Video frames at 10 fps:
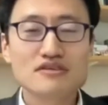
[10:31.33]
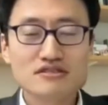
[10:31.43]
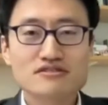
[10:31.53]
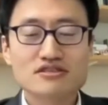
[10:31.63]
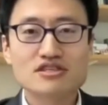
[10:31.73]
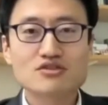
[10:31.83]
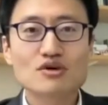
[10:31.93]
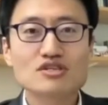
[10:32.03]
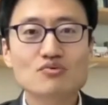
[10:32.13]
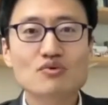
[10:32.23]

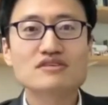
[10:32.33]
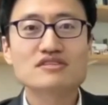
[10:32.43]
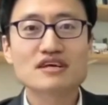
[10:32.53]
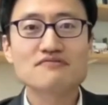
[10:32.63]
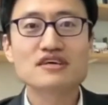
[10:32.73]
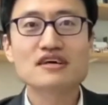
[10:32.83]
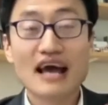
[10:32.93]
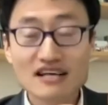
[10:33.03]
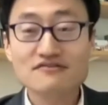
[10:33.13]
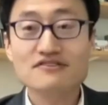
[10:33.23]
situation where the safety
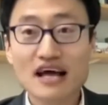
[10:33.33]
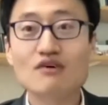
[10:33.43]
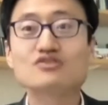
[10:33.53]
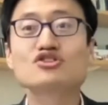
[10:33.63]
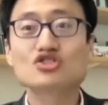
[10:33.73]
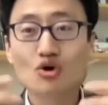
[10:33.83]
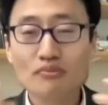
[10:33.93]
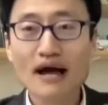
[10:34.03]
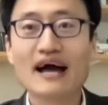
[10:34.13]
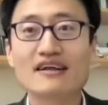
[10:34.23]
as of now is so
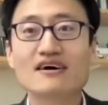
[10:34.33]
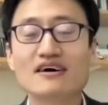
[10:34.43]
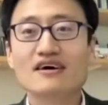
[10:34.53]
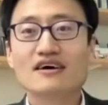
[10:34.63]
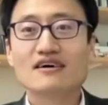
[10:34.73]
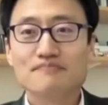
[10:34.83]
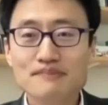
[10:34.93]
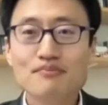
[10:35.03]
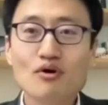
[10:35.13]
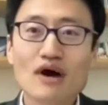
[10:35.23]
bad,
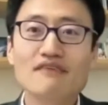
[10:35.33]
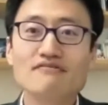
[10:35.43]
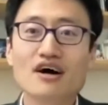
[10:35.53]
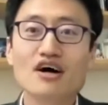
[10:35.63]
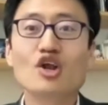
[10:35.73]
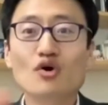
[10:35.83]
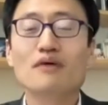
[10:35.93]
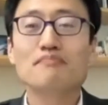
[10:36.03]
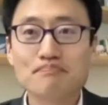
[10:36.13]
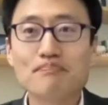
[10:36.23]
people have a
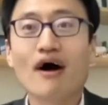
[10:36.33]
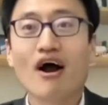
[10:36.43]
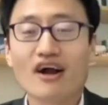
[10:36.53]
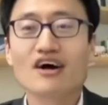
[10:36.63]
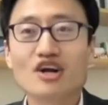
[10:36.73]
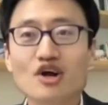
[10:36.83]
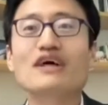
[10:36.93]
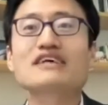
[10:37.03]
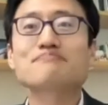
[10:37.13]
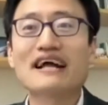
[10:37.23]
lower bar, a lower
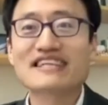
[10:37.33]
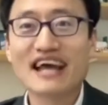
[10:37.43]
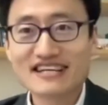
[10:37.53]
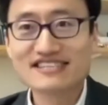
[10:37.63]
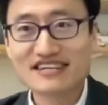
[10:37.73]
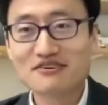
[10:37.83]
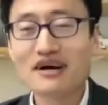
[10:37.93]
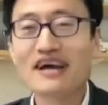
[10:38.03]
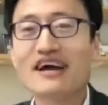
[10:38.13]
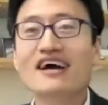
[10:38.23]
expectation,
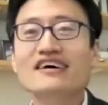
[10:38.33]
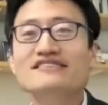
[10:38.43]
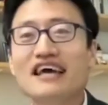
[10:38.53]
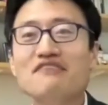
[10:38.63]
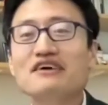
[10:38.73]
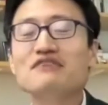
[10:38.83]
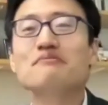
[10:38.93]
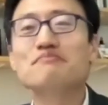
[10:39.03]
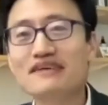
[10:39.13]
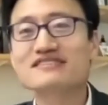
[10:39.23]
right? So AV, if
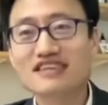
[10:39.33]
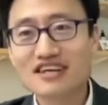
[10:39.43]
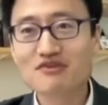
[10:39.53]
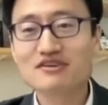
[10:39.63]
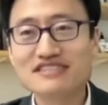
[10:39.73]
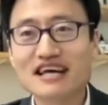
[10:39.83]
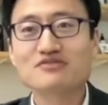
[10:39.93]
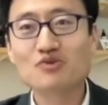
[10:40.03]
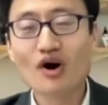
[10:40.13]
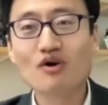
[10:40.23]
it beats the current
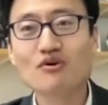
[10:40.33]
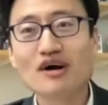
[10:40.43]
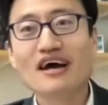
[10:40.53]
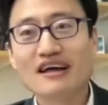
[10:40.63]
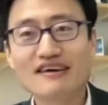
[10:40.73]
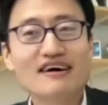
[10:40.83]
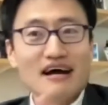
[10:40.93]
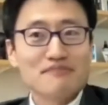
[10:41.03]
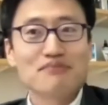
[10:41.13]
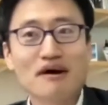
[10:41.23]
status quo, then
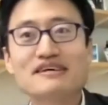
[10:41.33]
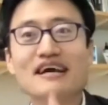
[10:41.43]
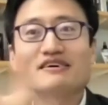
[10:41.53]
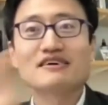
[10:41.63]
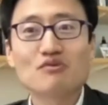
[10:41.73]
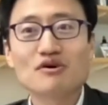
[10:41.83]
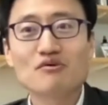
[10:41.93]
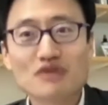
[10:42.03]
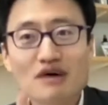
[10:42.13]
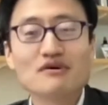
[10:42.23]
I probably I
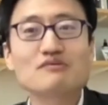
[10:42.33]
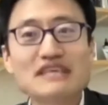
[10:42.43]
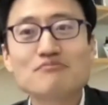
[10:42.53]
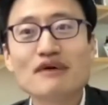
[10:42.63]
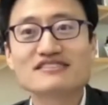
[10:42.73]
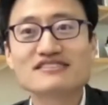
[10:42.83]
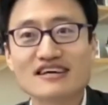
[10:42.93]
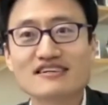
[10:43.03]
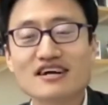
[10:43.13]
will embrace it.